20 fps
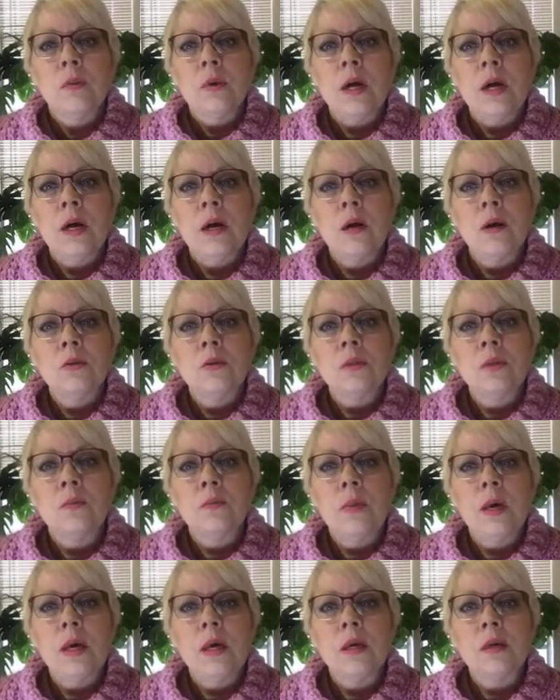how to
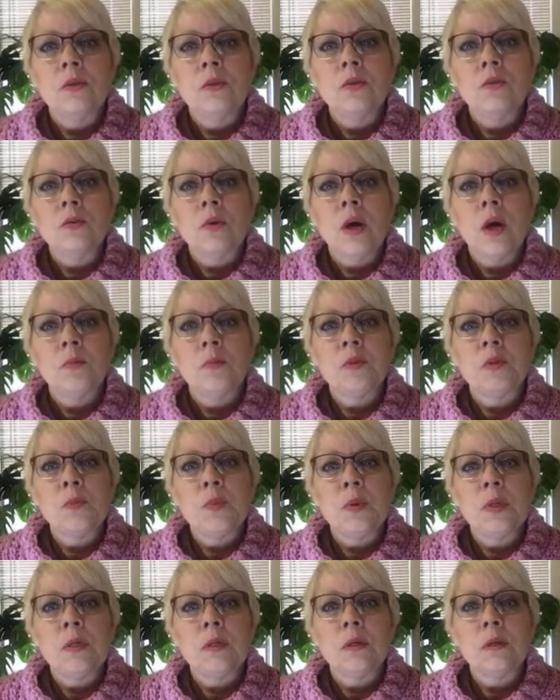make a drop
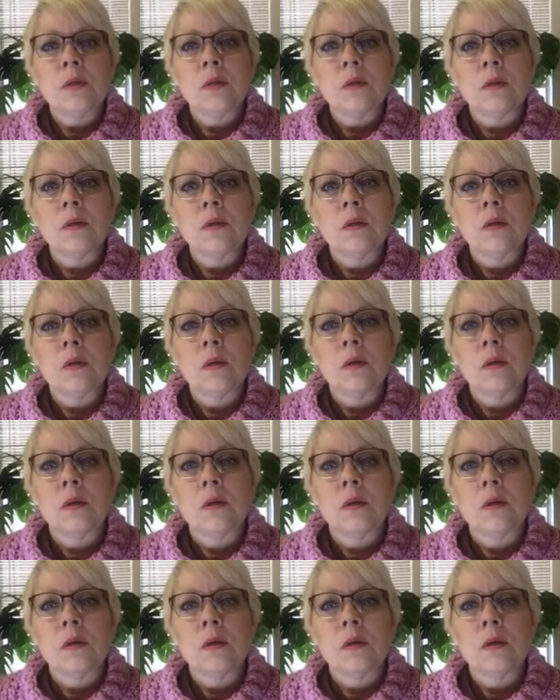spindle,